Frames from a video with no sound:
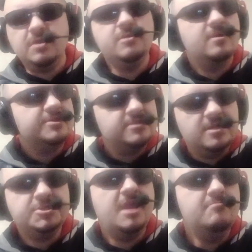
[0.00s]
you are
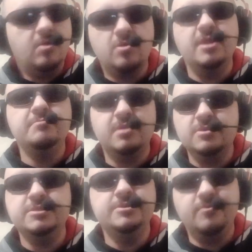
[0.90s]
such a boring
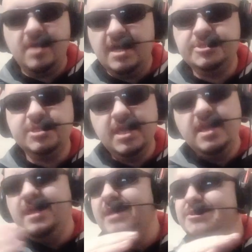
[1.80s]
person to watch
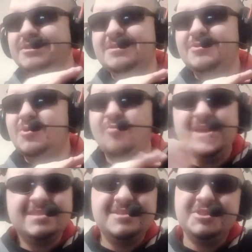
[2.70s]
and just the
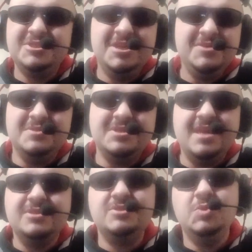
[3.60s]
rest of the shit you
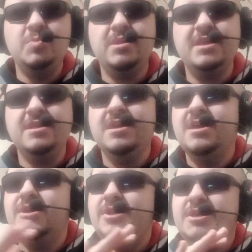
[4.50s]
say is stupid like
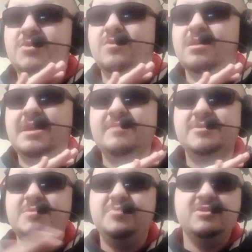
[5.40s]
like you claim
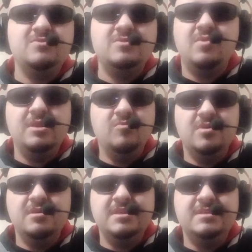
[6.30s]
speardo
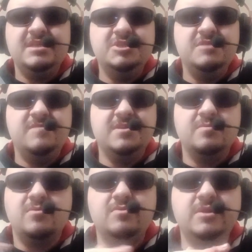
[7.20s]
21 and tg
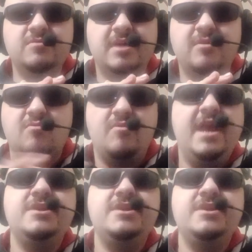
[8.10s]
venom are only like rant